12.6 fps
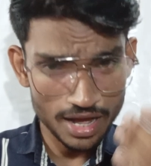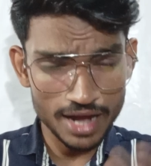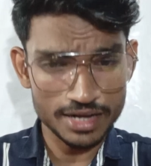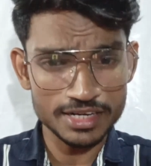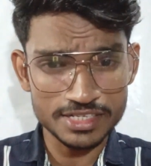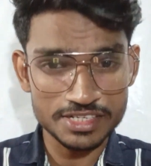
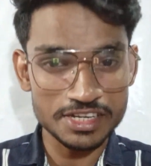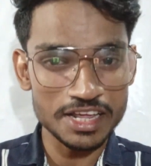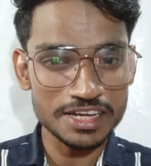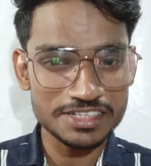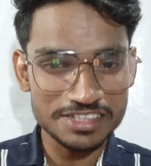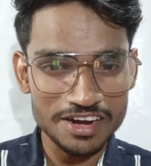
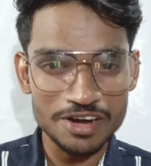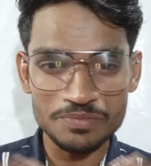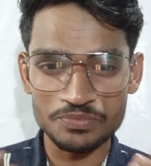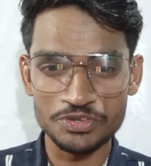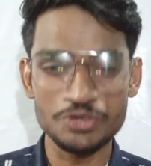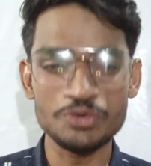
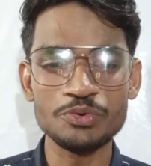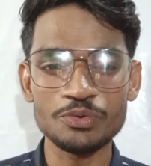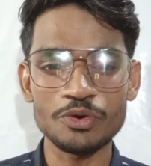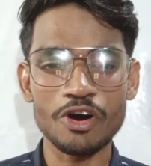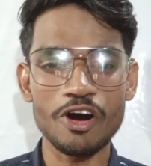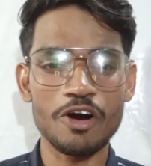architectural
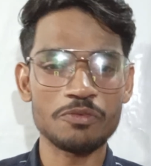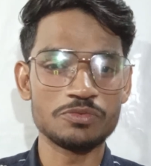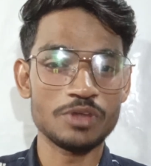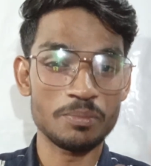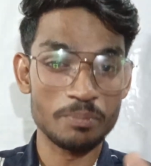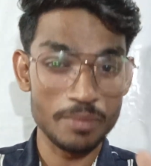view of
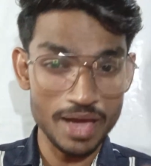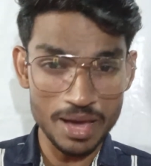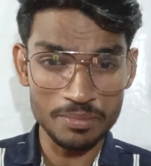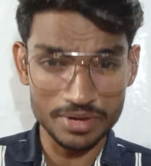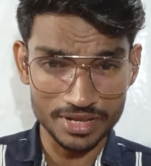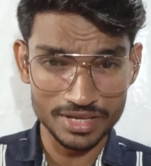the
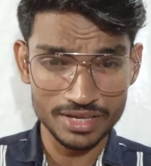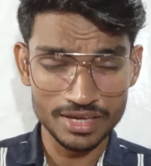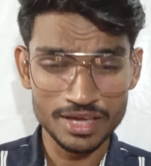memory.